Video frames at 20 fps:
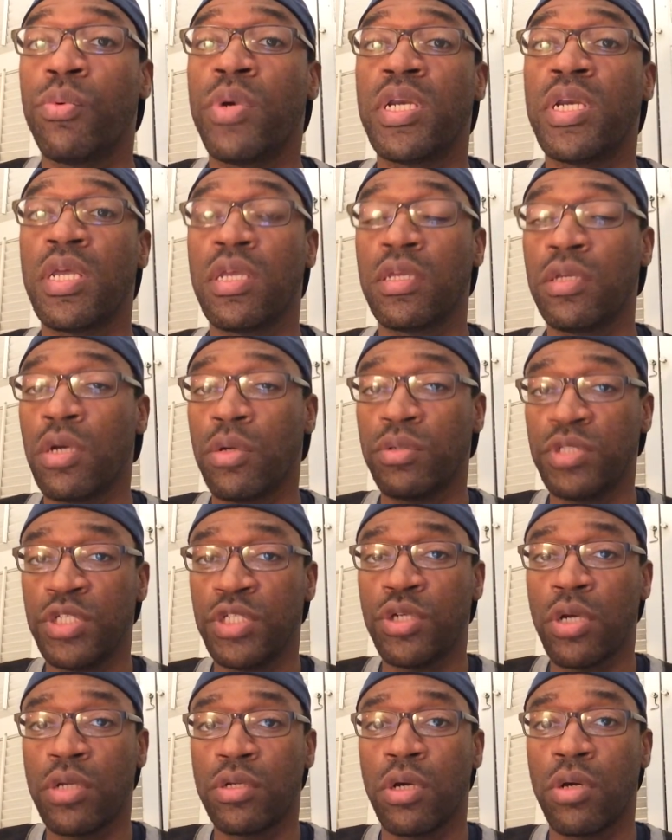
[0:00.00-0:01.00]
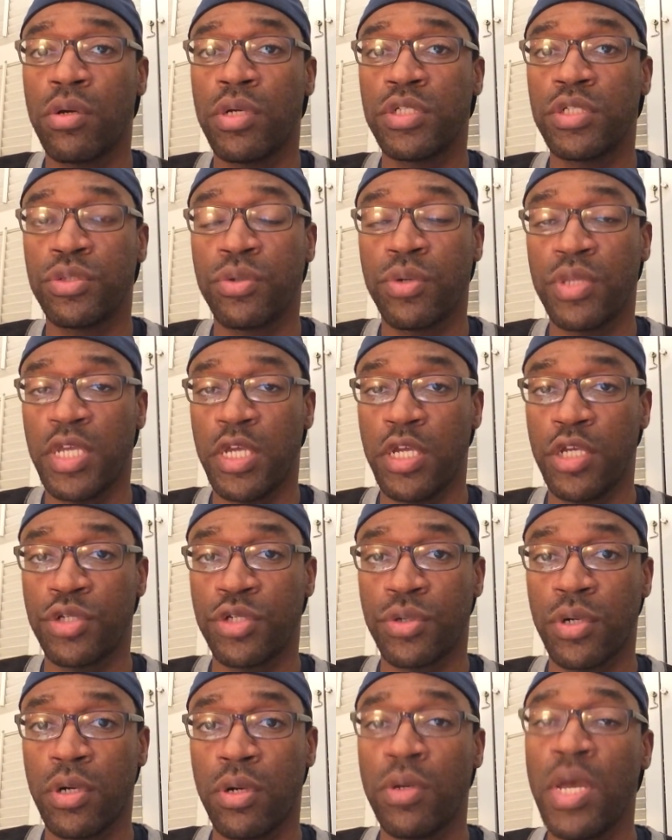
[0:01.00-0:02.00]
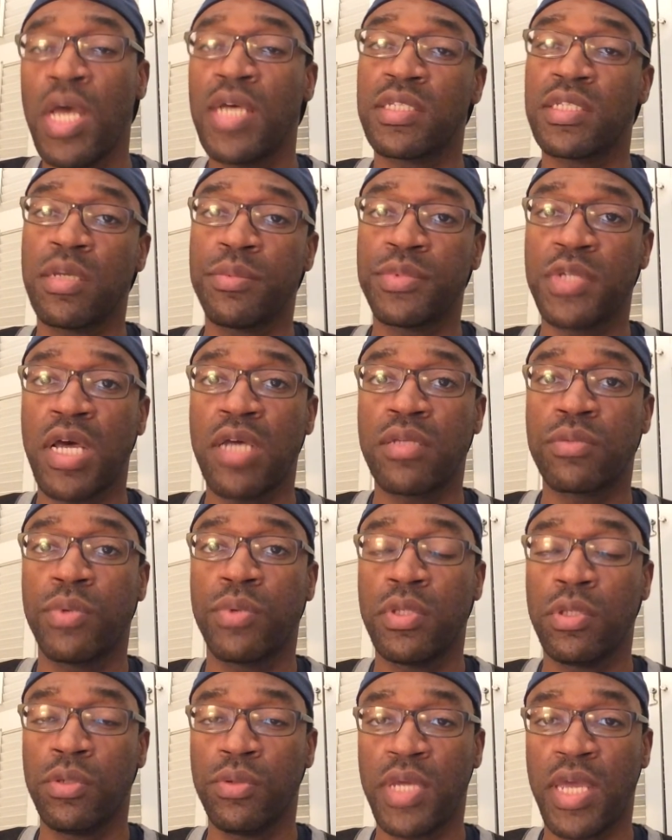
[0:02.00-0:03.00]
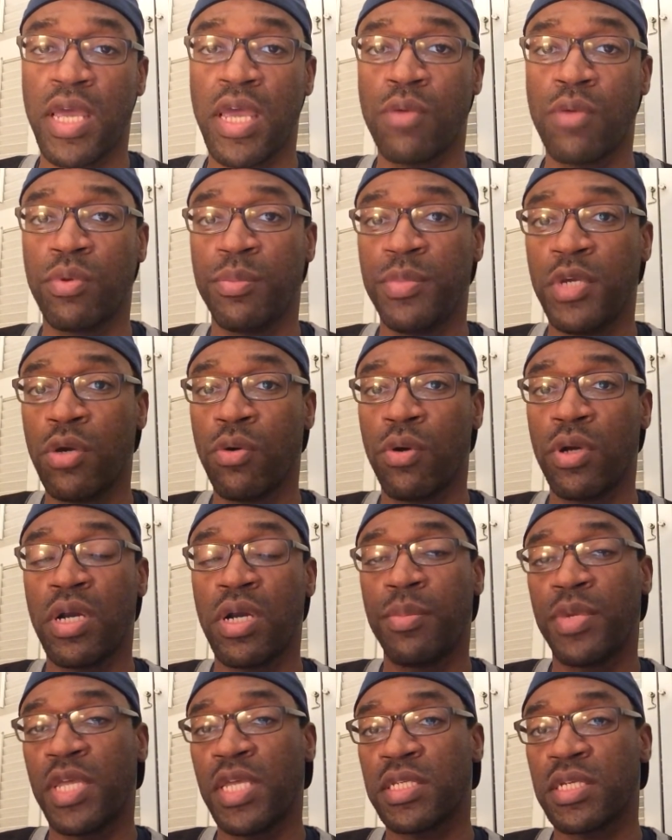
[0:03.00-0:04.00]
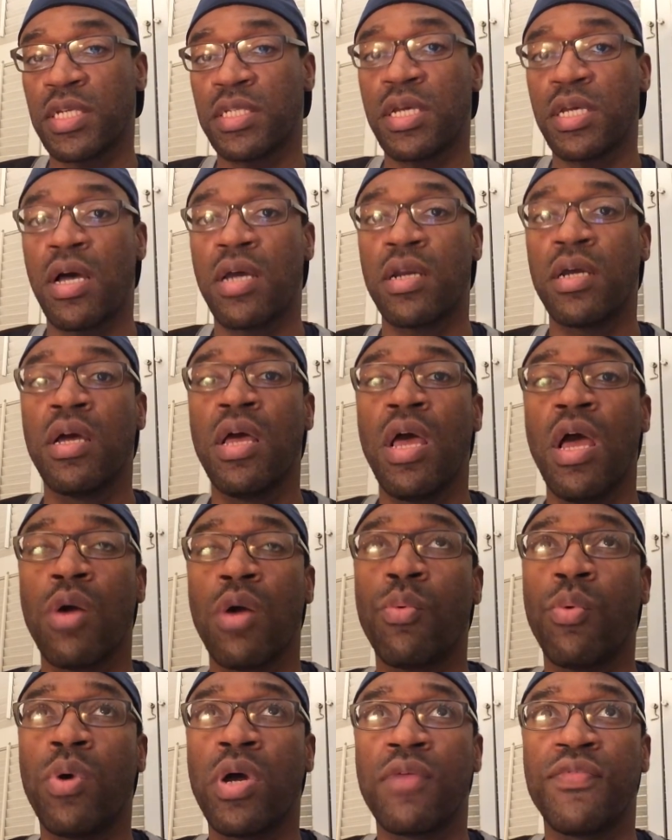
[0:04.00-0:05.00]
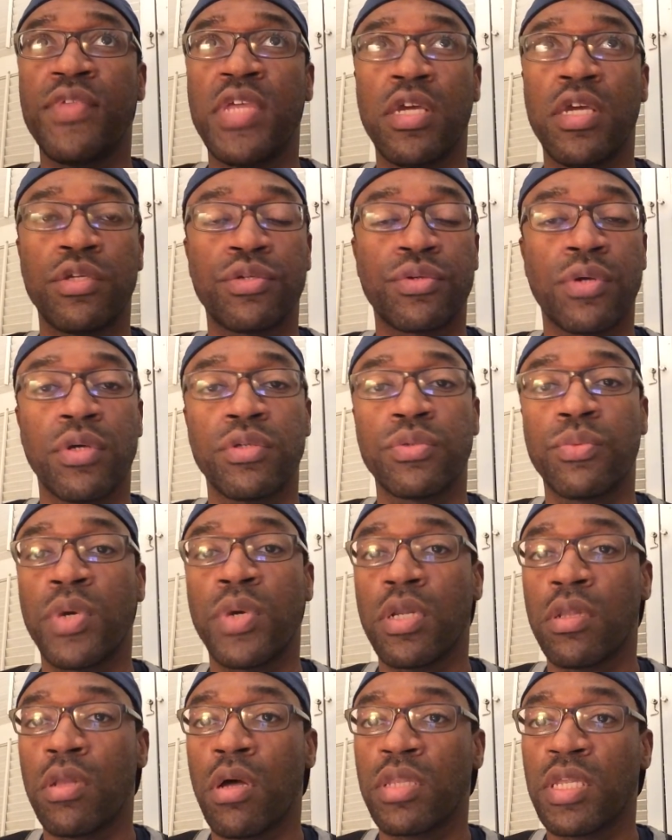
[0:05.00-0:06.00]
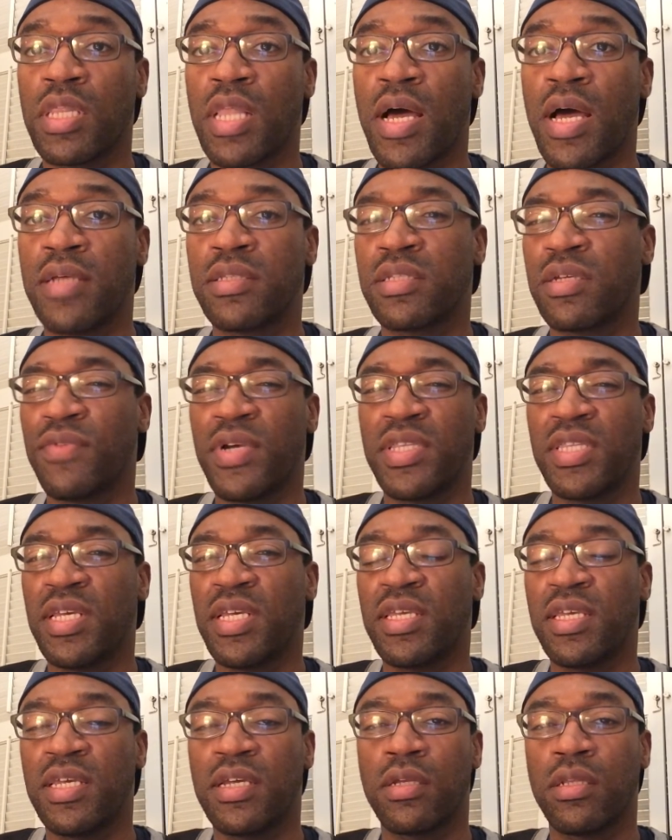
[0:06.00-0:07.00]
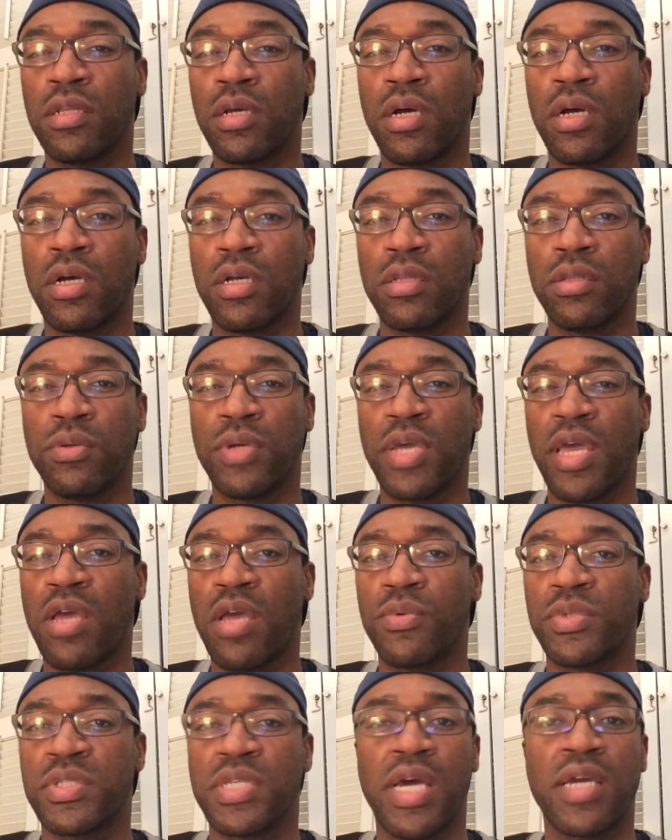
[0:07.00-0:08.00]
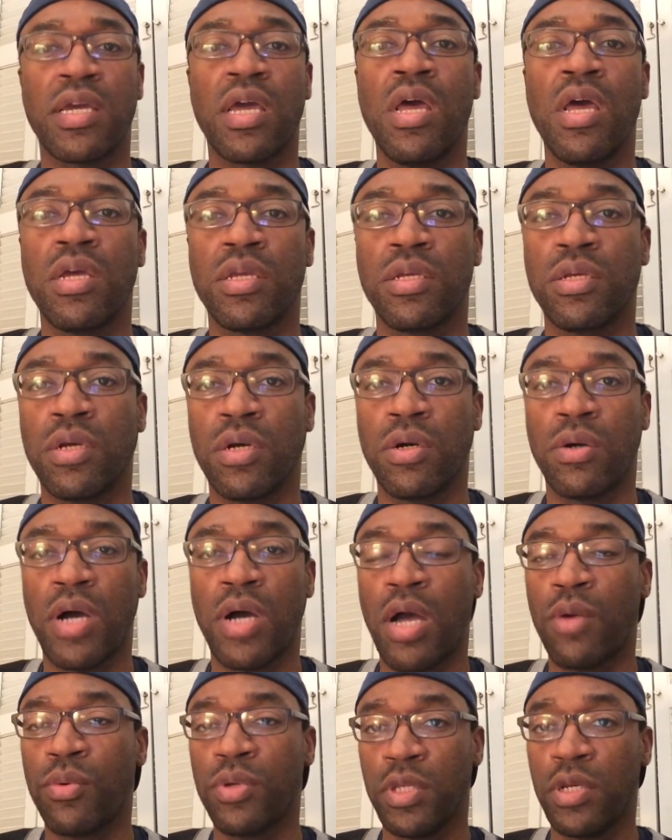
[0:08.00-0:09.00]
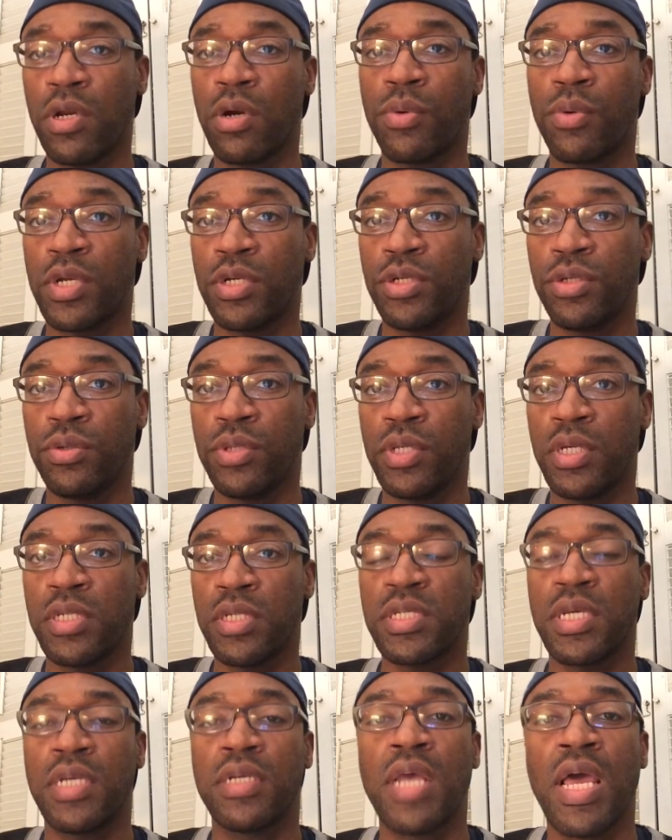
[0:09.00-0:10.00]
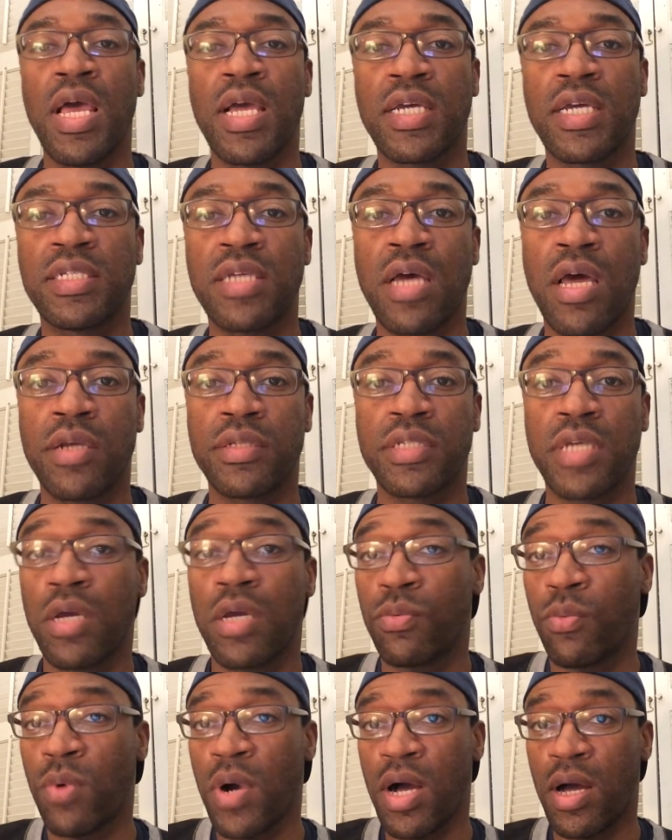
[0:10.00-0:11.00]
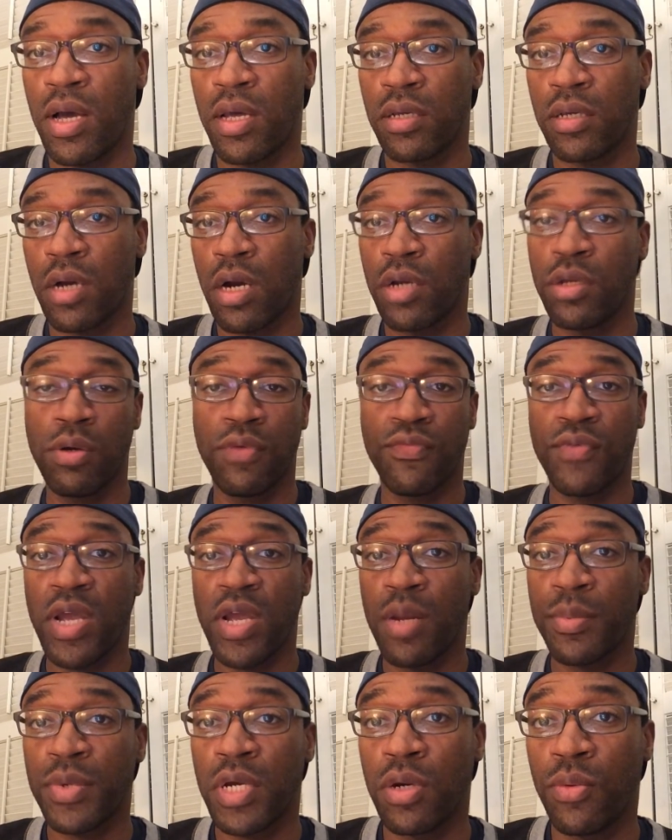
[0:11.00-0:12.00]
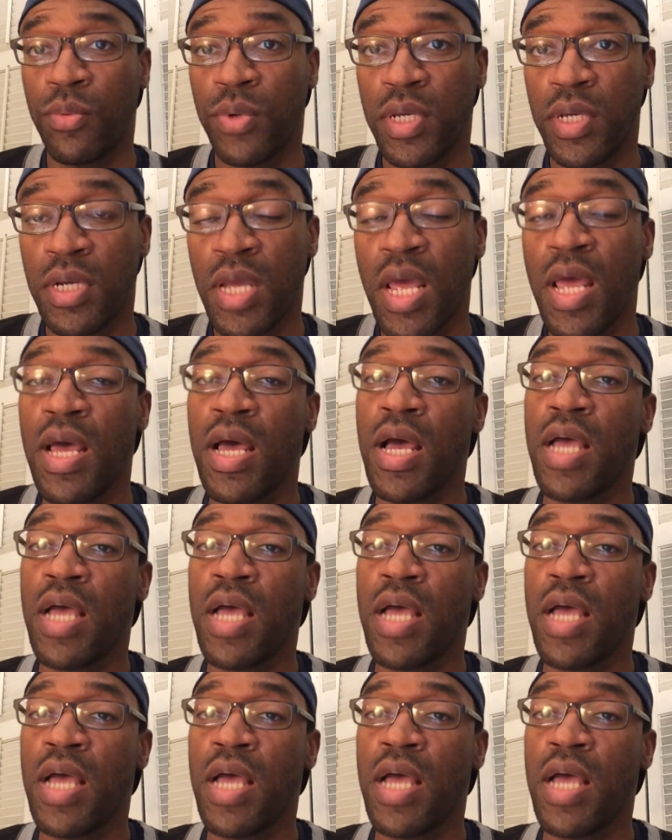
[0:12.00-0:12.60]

When, you know, did y'all notice during the intro sometimes when Liu Kang would be going up against Kitana, one of the intros went along the lines of, I think uh, Liu Kang was like, you know, I really don't want to do this, and Kitana's like, why? Are you afraid I'm gonna win?